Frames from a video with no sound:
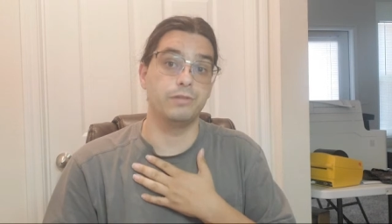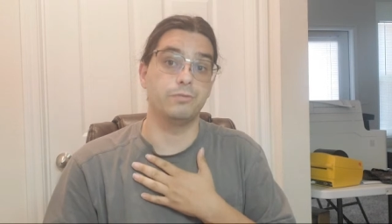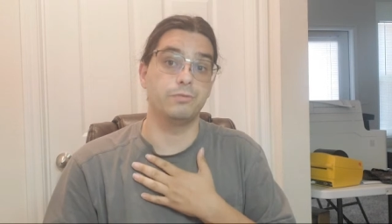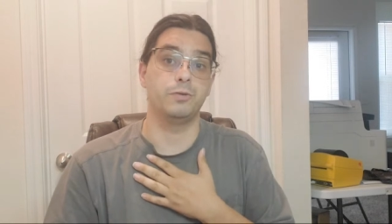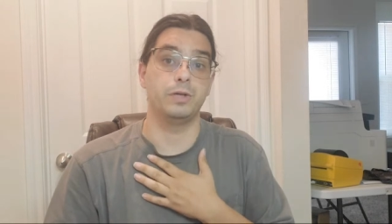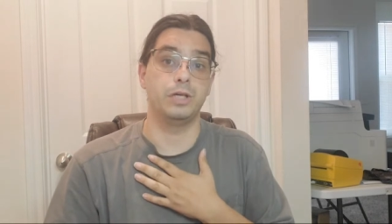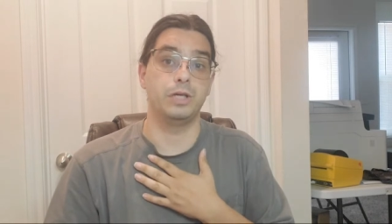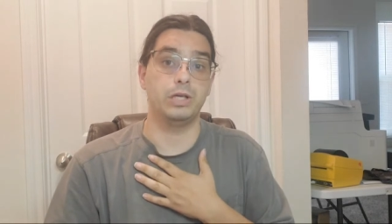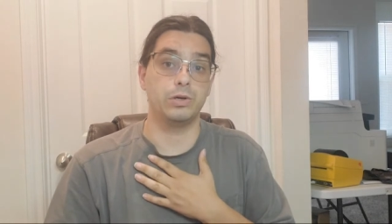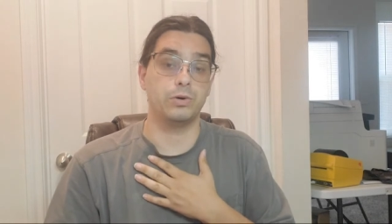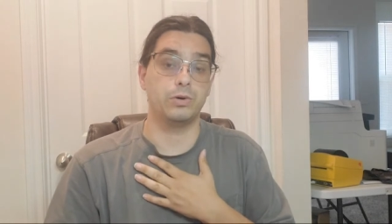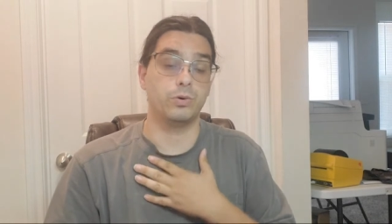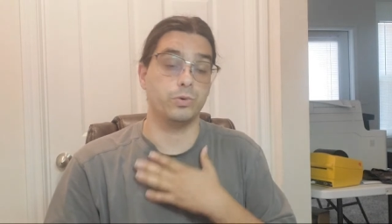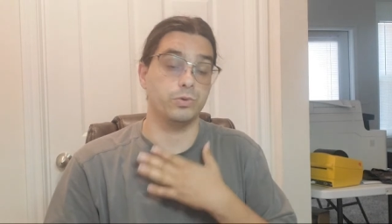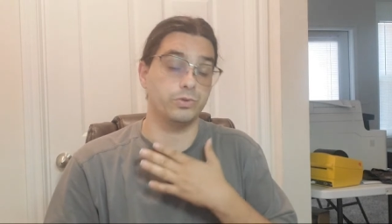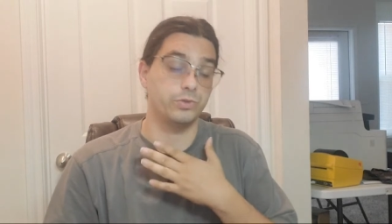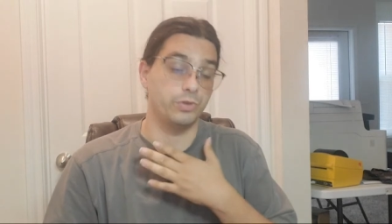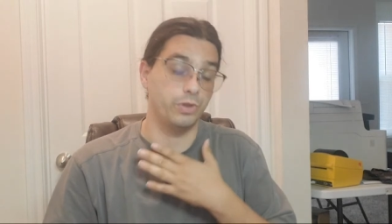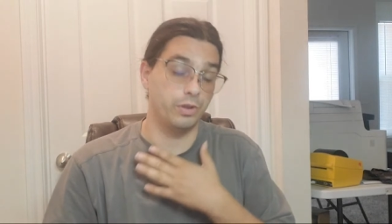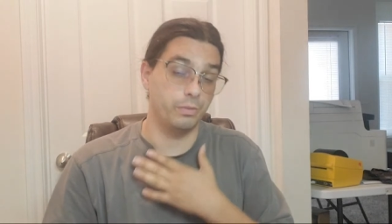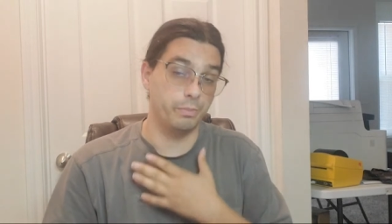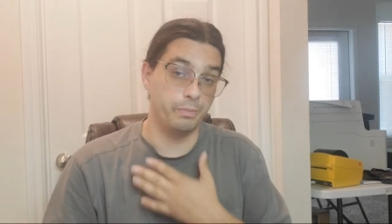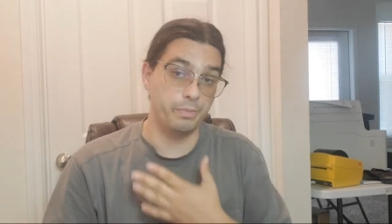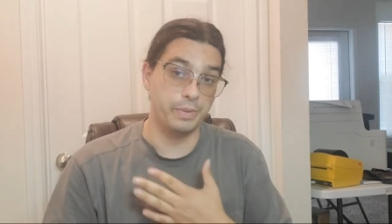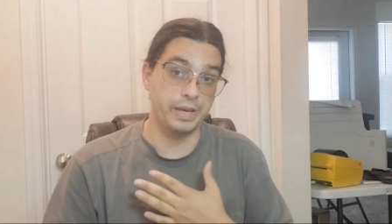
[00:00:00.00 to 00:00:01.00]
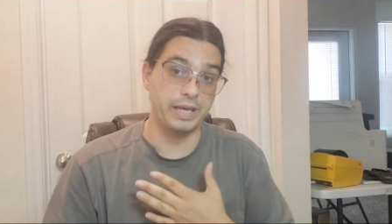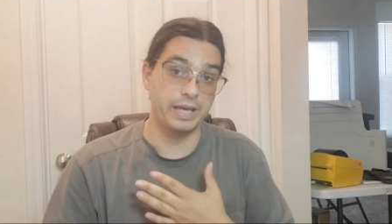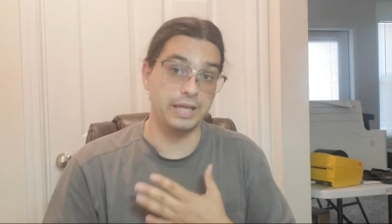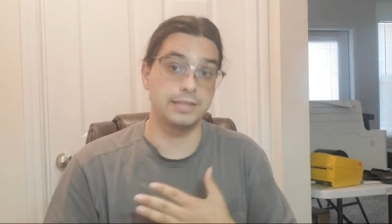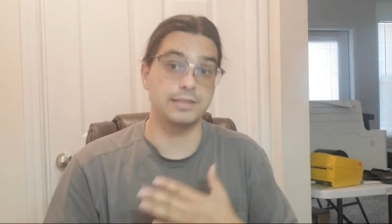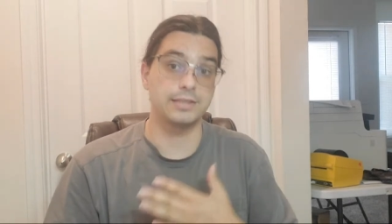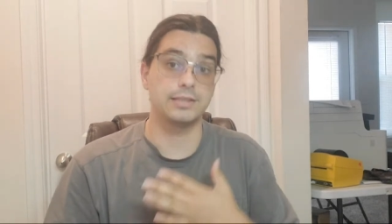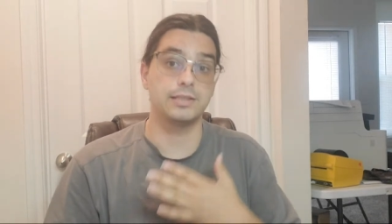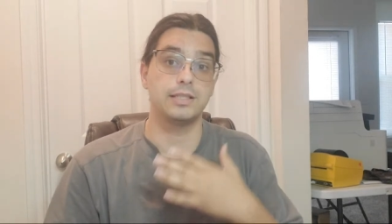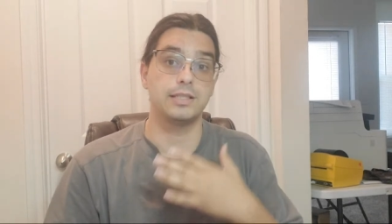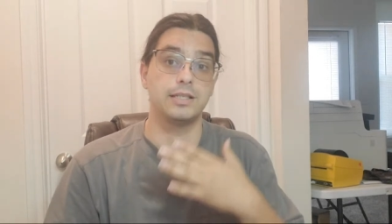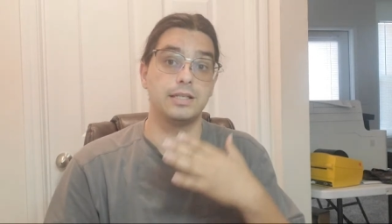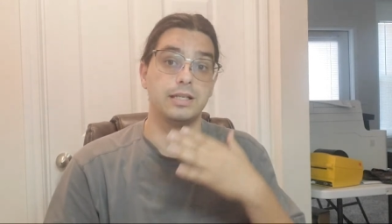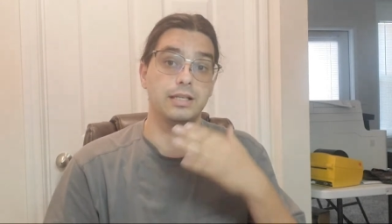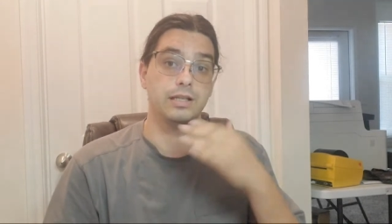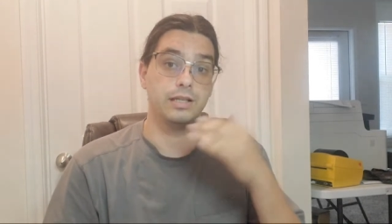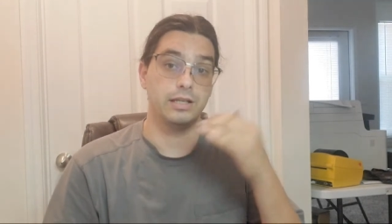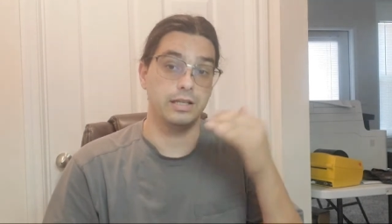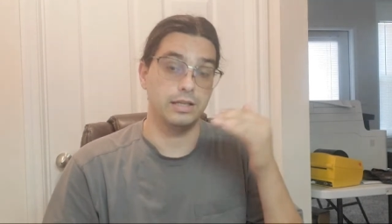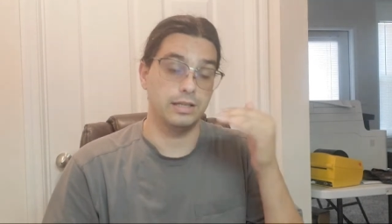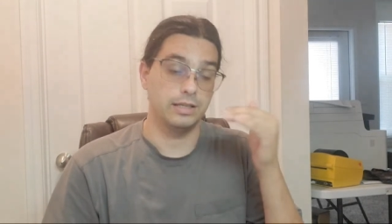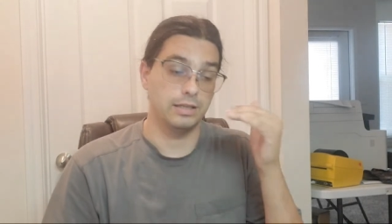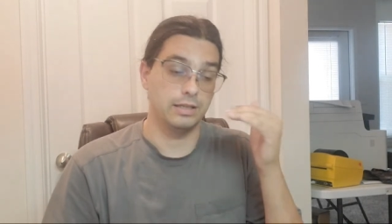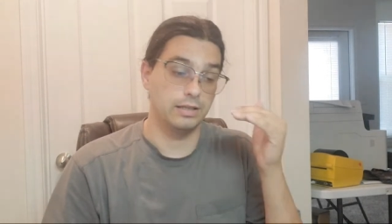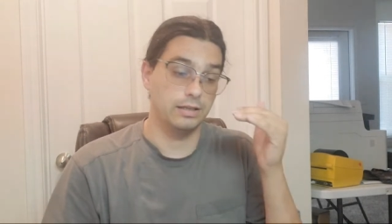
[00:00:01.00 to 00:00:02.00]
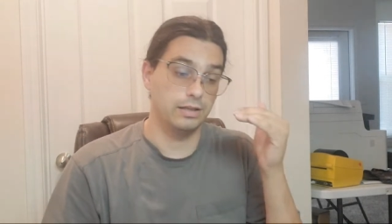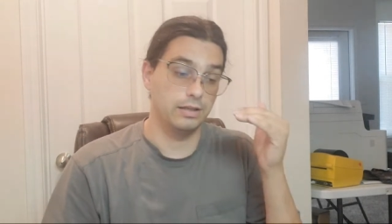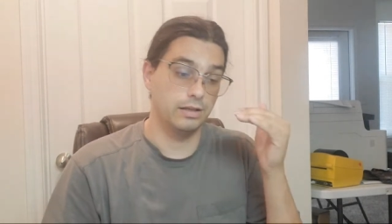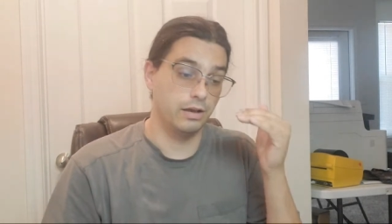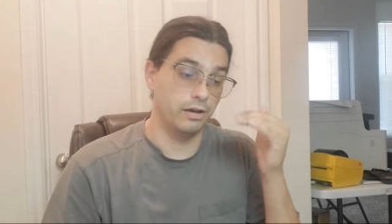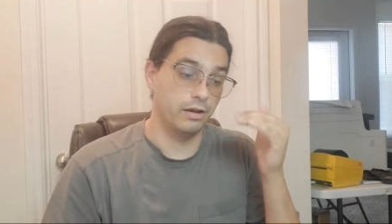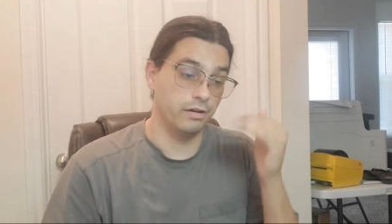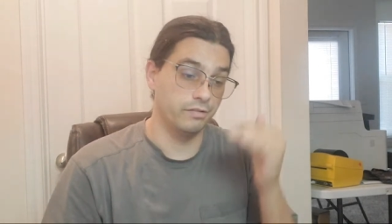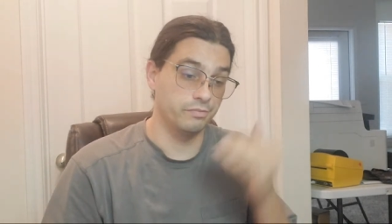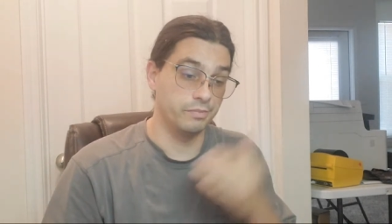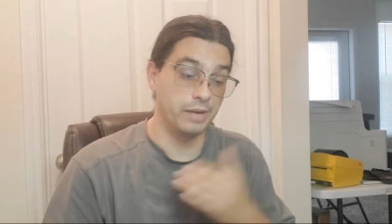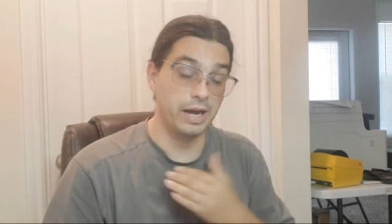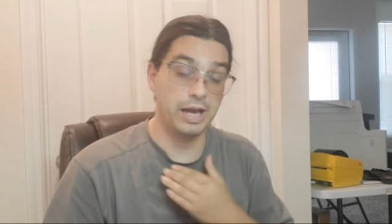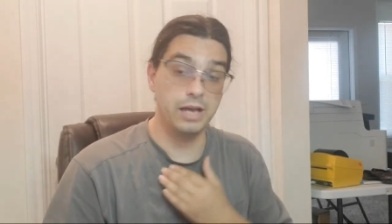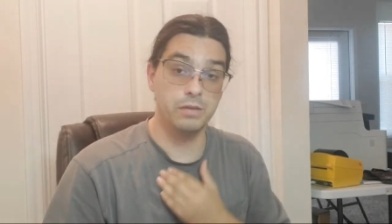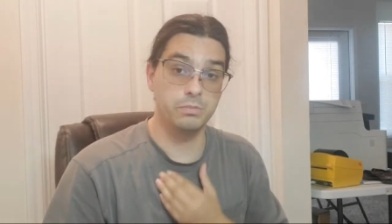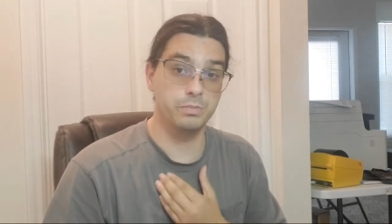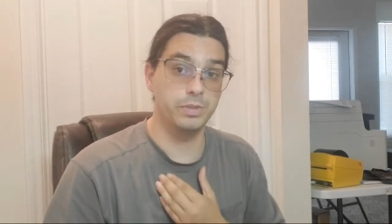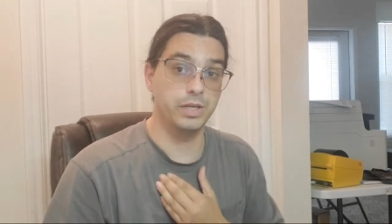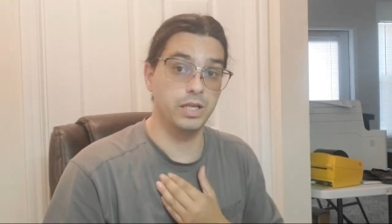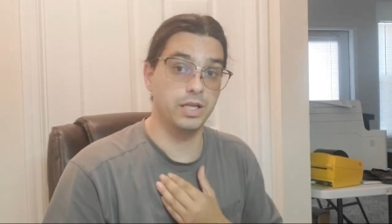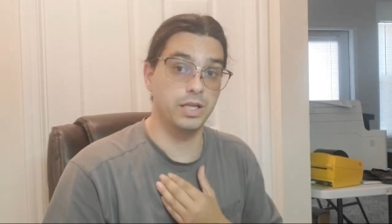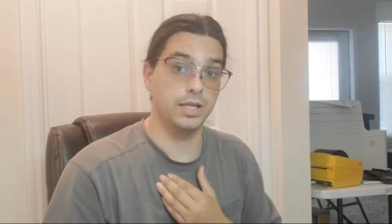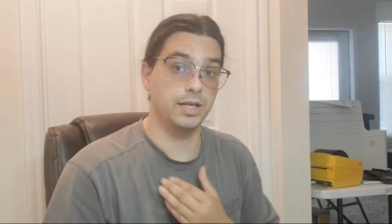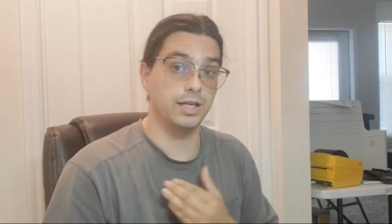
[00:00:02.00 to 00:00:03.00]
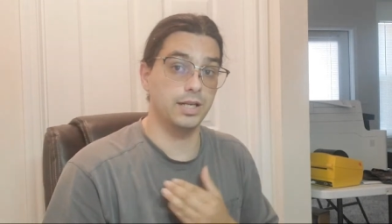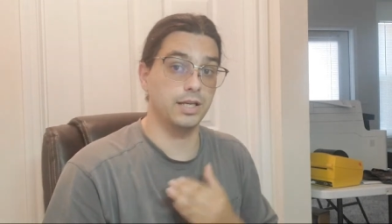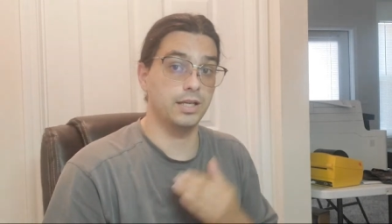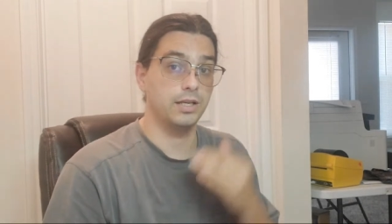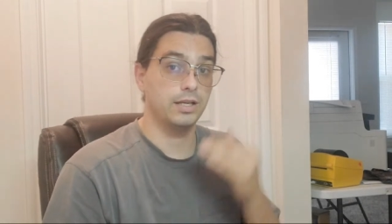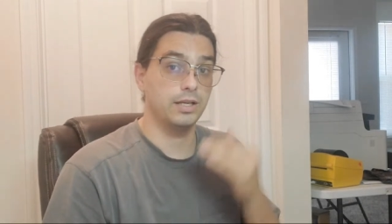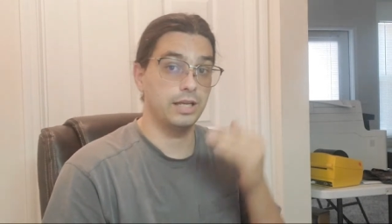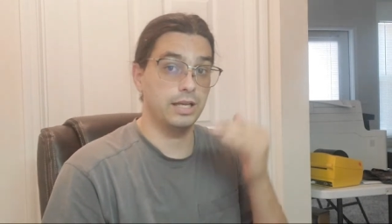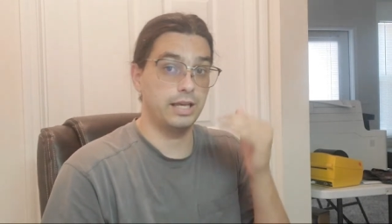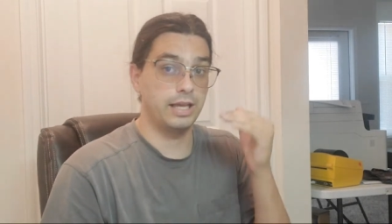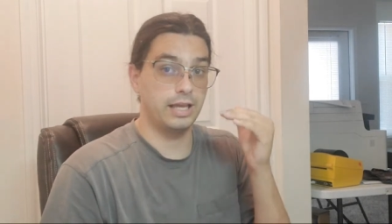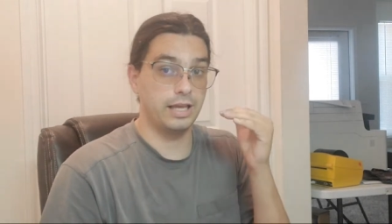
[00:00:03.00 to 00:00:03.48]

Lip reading: vehicle to the best of my ability